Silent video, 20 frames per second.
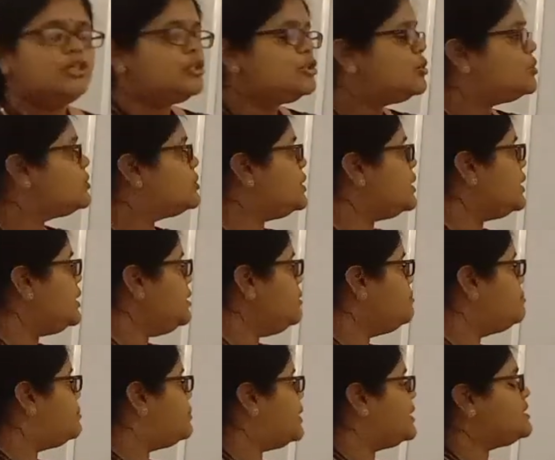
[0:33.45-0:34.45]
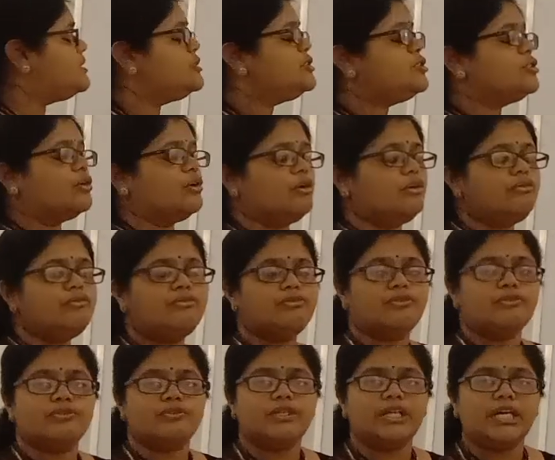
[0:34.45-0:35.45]
to the presence of
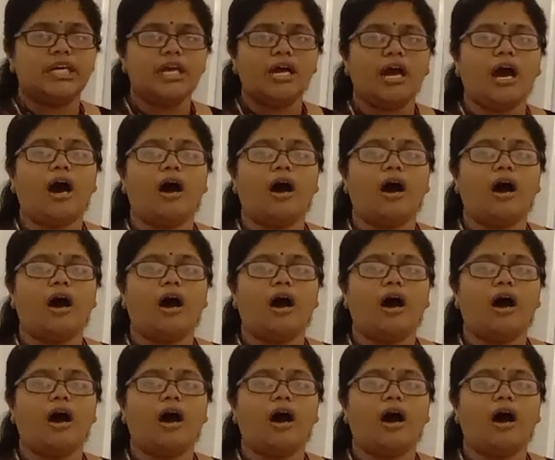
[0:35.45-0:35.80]
the